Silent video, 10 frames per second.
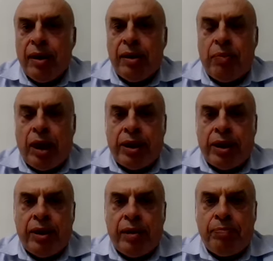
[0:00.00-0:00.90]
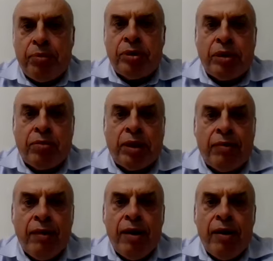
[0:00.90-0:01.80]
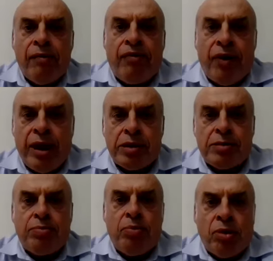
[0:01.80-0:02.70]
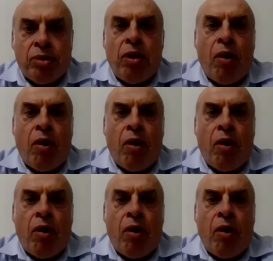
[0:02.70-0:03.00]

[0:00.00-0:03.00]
In one case, they put it on the Facebook